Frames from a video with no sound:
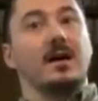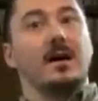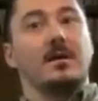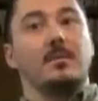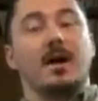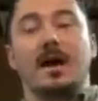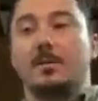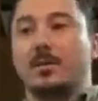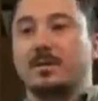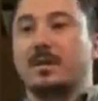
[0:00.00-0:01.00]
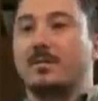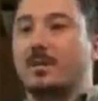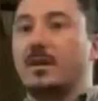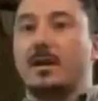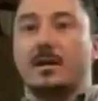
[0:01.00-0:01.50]
I was
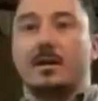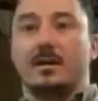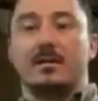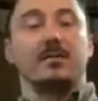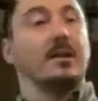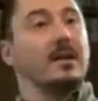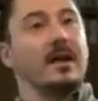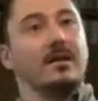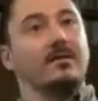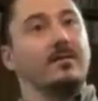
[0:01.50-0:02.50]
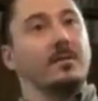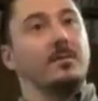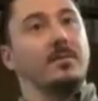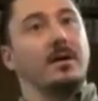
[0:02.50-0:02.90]
given a letter from